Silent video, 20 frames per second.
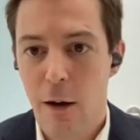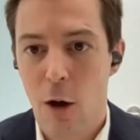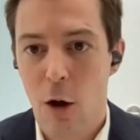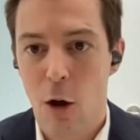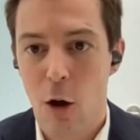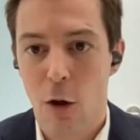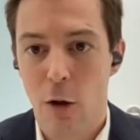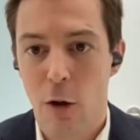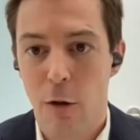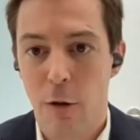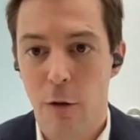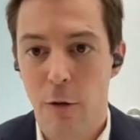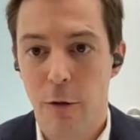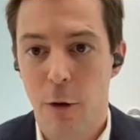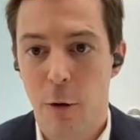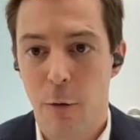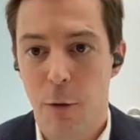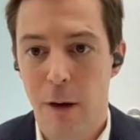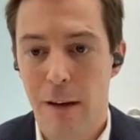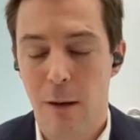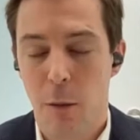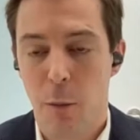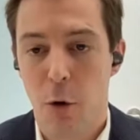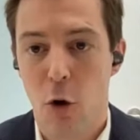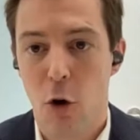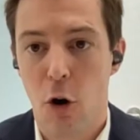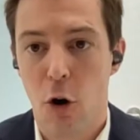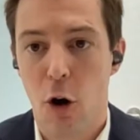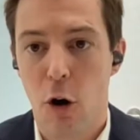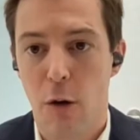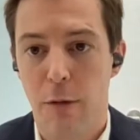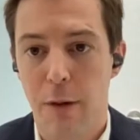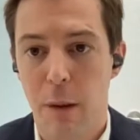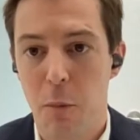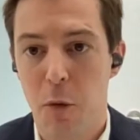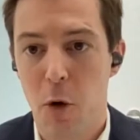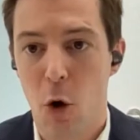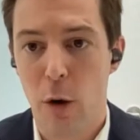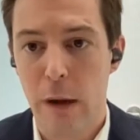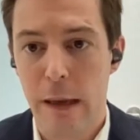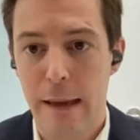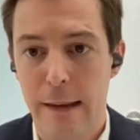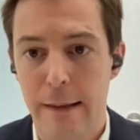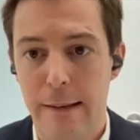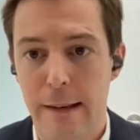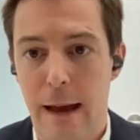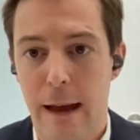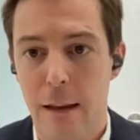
uh, so for example, a lot of employees